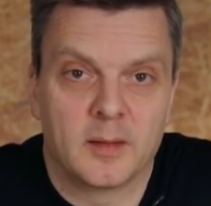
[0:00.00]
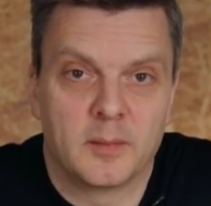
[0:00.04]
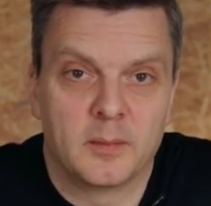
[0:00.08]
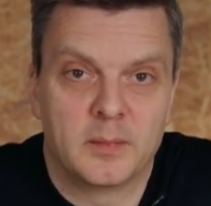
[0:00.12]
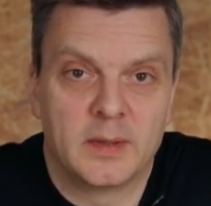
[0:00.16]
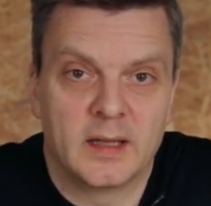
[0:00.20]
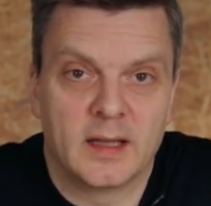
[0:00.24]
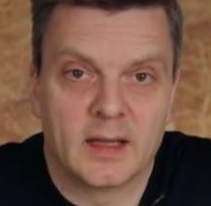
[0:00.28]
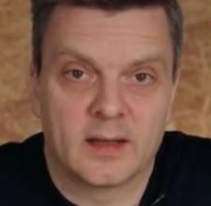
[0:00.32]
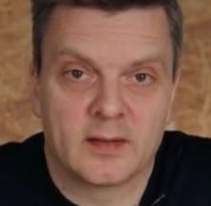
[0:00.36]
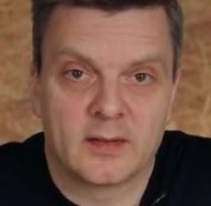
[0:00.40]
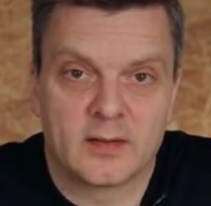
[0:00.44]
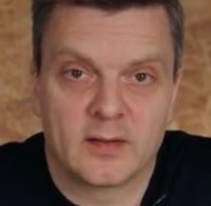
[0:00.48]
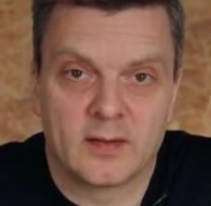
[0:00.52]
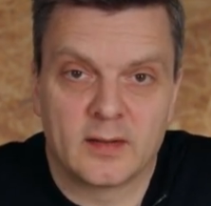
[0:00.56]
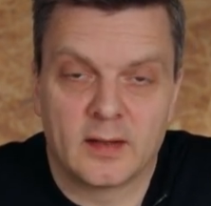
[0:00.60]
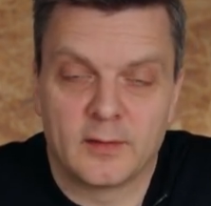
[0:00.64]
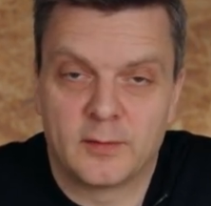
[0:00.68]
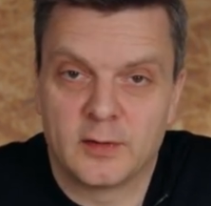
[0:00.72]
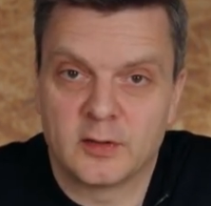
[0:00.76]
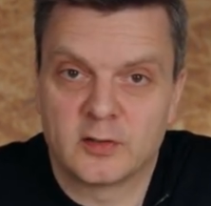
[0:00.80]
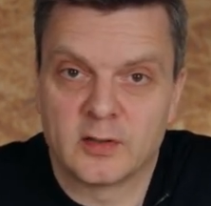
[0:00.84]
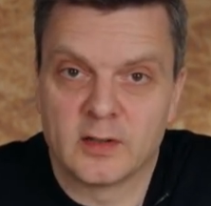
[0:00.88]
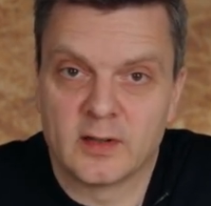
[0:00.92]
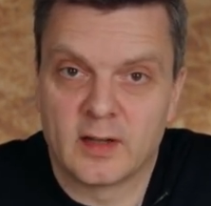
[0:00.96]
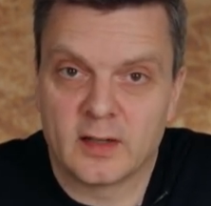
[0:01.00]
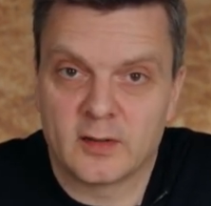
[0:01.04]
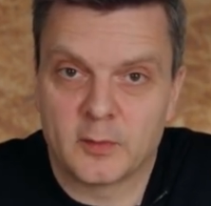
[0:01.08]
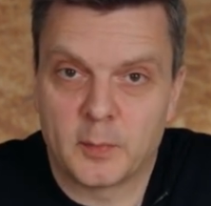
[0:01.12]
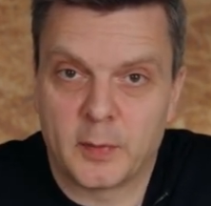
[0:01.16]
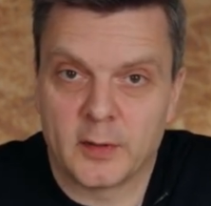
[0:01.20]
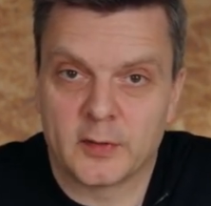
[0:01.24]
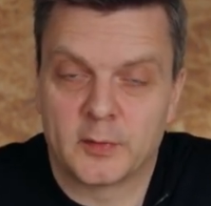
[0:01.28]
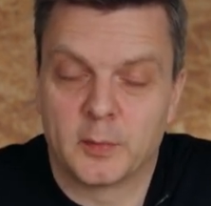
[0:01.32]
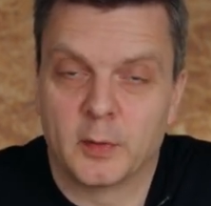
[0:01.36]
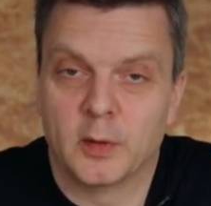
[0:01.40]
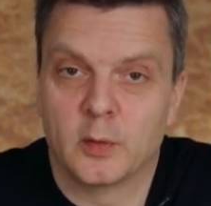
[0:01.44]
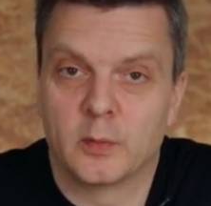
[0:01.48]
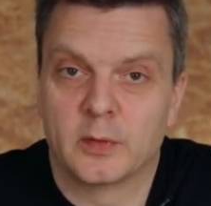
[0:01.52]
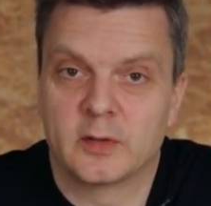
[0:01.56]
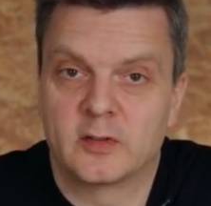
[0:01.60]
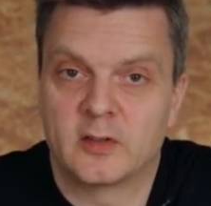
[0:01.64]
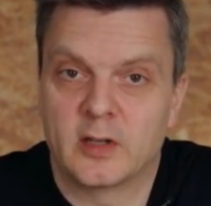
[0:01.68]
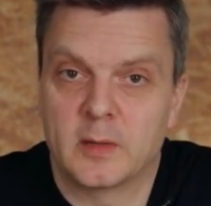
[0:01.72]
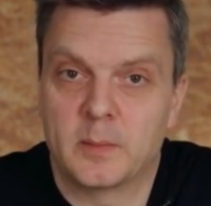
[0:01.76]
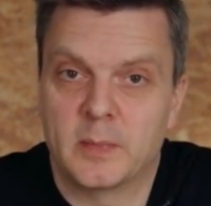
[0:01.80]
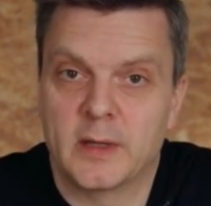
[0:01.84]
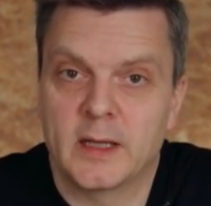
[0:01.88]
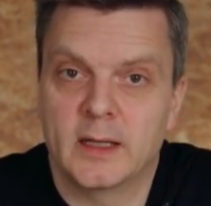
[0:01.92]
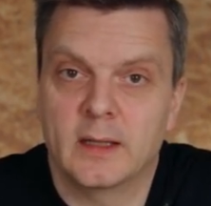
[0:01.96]
be as efficient as possible with
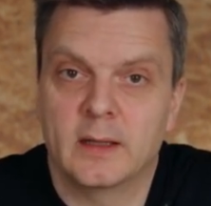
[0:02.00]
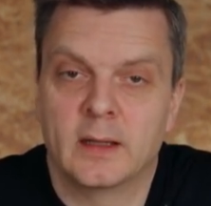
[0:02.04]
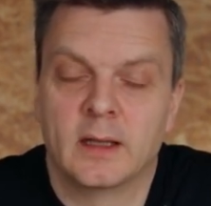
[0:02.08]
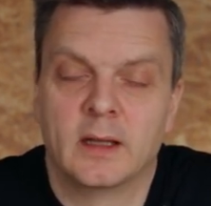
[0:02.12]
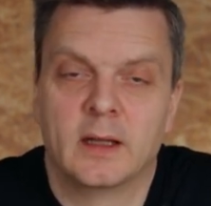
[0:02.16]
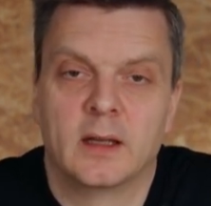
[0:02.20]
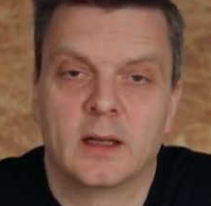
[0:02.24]
shipping.